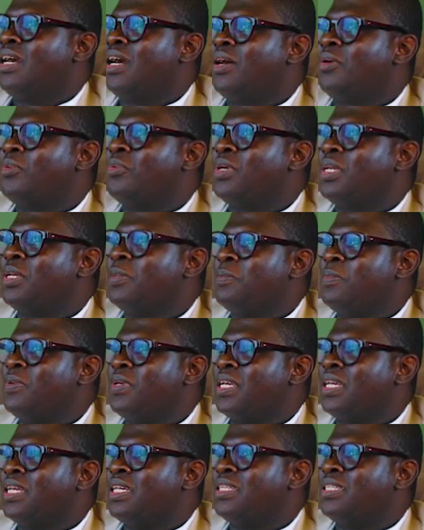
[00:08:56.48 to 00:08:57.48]

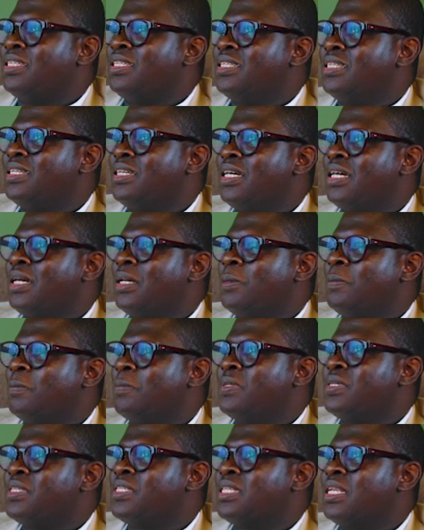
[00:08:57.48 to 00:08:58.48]
Arabian
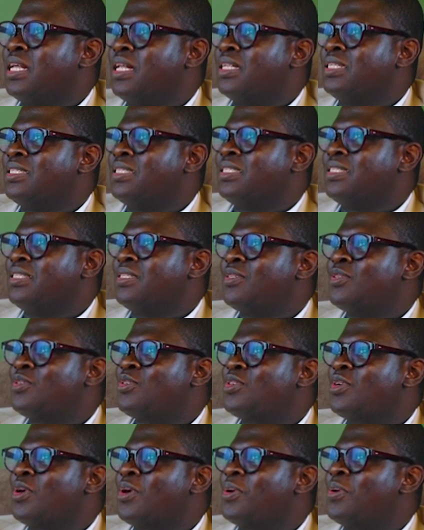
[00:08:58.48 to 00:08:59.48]
personalities
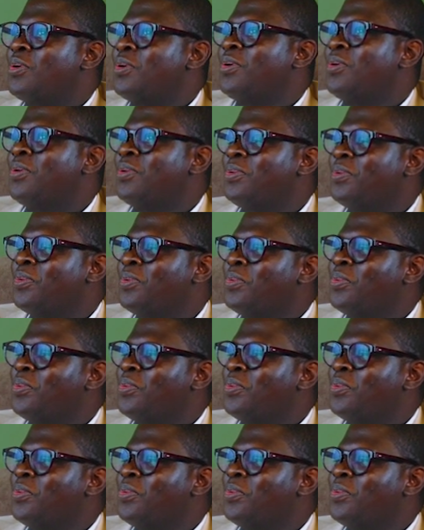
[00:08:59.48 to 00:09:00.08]
struggle